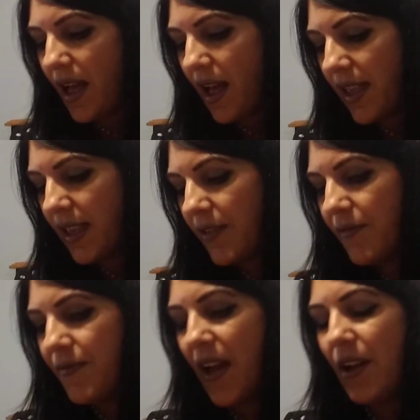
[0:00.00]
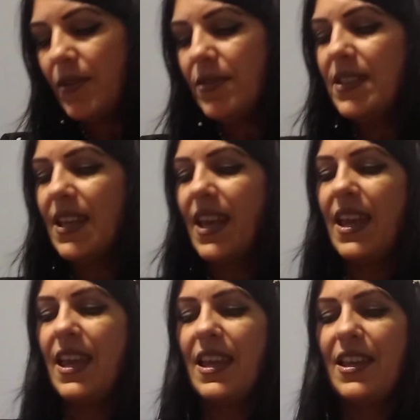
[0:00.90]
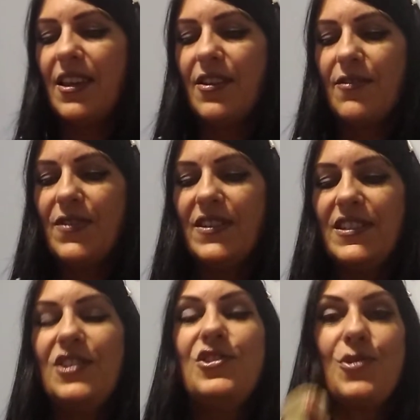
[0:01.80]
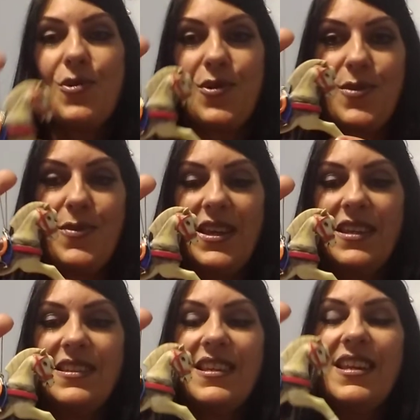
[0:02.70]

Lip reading: I found a vintage ornament.